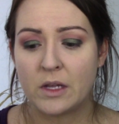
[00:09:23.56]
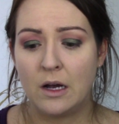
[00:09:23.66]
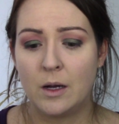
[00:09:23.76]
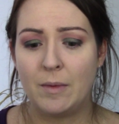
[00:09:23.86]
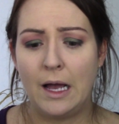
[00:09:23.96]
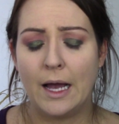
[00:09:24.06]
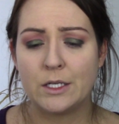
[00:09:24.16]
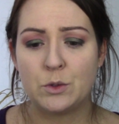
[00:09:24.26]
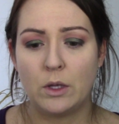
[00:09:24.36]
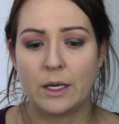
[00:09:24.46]
I
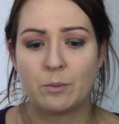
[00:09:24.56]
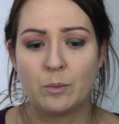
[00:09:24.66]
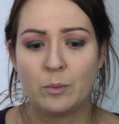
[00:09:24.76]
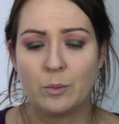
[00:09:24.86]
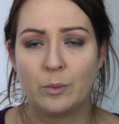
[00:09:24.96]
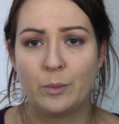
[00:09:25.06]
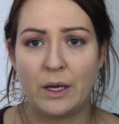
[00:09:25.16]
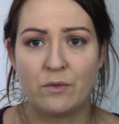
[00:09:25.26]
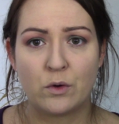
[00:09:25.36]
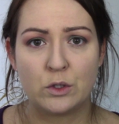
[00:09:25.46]
had to like
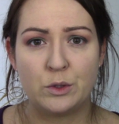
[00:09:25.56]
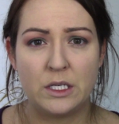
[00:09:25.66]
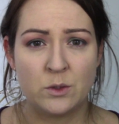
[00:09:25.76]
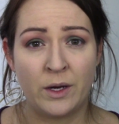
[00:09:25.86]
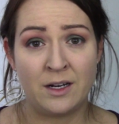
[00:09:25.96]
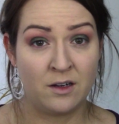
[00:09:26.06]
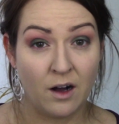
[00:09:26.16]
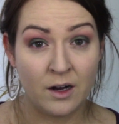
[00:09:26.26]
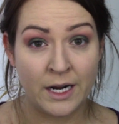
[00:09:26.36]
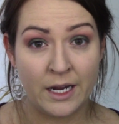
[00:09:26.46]
pay for duties when it
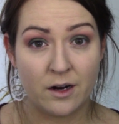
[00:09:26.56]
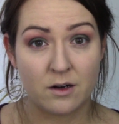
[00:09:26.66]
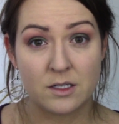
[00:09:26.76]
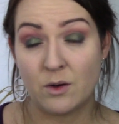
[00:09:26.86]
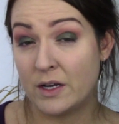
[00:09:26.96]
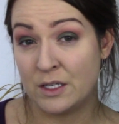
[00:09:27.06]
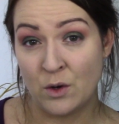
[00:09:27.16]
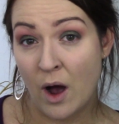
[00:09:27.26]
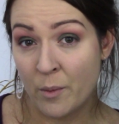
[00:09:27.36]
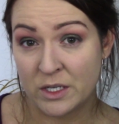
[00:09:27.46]
got here, so I didn't
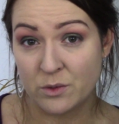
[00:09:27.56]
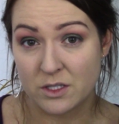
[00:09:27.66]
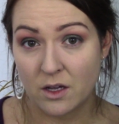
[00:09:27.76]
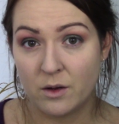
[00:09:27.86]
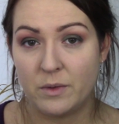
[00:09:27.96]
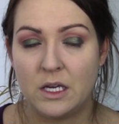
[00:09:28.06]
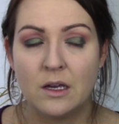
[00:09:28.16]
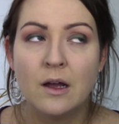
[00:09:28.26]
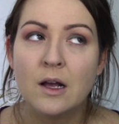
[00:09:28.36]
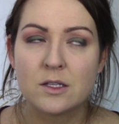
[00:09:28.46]
know how much it was going to
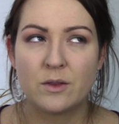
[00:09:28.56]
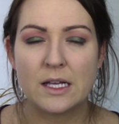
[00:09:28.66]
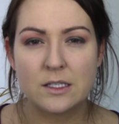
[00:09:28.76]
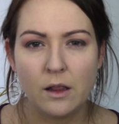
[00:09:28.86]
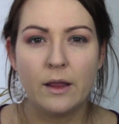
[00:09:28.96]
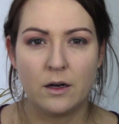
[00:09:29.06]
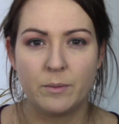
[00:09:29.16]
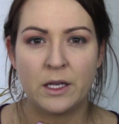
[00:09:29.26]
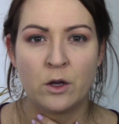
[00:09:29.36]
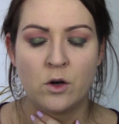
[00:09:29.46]
be. So that's a little
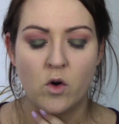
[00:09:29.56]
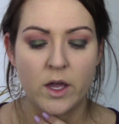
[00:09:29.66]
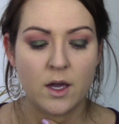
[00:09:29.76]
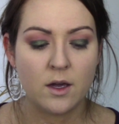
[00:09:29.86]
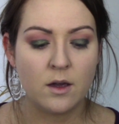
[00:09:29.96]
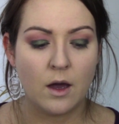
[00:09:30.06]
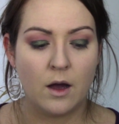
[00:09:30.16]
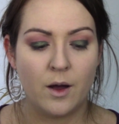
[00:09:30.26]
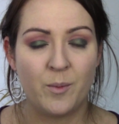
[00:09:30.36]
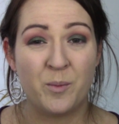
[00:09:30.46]
bit annoying,
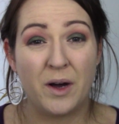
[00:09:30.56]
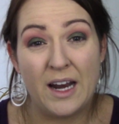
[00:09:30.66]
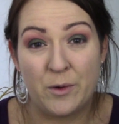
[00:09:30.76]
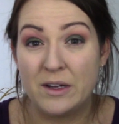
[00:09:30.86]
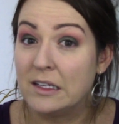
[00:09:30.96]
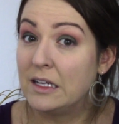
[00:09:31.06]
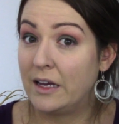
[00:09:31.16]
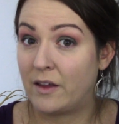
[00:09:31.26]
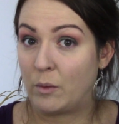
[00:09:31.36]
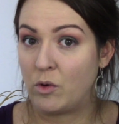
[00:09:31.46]
but I really
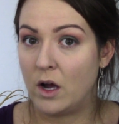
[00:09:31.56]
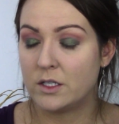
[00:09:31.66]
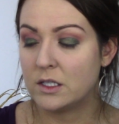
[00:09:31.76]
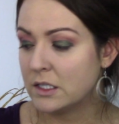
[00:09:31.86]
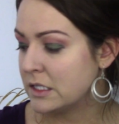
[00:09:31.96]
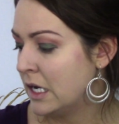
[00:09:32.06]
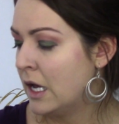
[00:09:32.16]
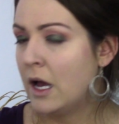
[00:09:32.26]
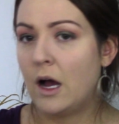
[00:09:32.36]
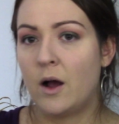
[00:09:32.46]
like their product.
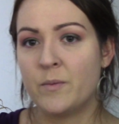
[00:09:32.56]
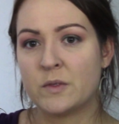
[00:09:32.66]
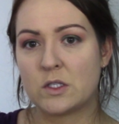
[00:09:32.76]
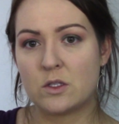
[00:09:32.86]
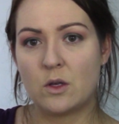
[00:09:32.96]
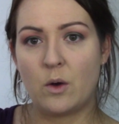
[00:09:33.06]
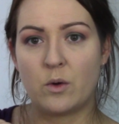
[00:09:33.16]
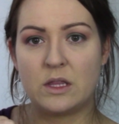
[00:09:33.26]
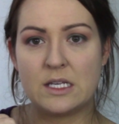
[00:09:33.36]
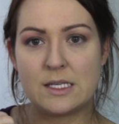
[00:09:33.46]

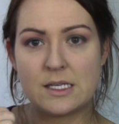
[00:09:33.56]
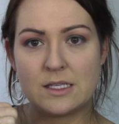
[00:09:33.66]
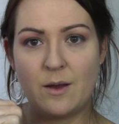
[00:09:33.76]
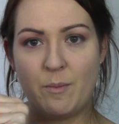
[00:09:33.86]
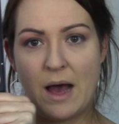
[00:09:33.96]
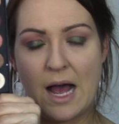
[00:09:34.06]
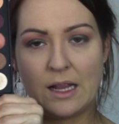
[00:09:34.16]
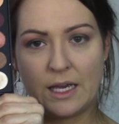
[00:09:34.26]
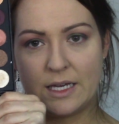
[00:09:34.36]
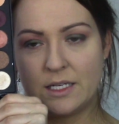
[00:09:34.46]
So this is the
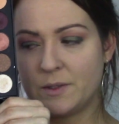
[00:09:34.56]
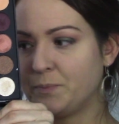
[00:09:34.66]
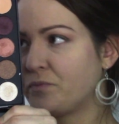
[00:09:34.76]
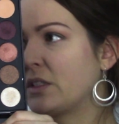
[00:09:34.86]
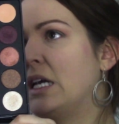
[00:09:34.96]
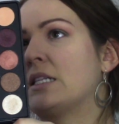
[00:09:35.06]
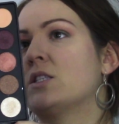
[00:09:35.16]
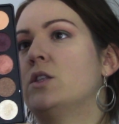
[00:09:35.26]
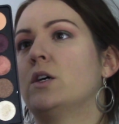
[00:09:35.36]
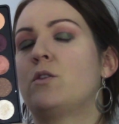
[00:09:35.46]
palette. It's
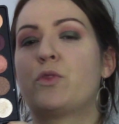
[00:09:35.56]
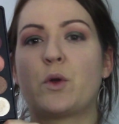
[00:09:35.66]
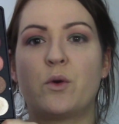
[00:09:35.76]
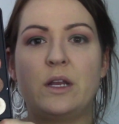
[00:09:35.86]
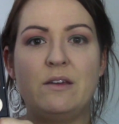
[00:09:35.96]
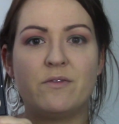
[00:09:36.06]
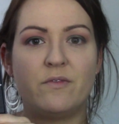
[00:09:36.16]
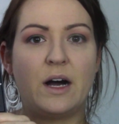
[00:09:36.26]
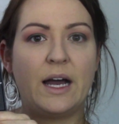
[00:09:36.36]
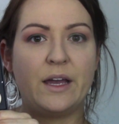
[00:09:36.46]
the
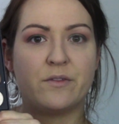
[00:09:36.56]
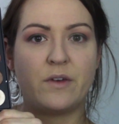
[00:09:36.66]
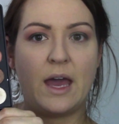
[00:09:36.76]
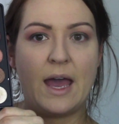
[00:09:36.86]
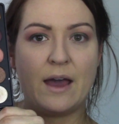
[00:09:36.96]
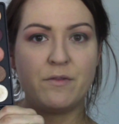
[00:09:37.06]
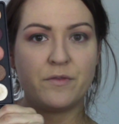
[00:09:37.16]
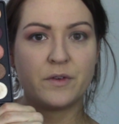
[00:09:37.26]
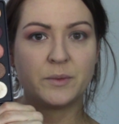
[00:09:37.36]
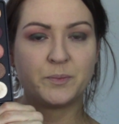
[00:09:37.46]
35F.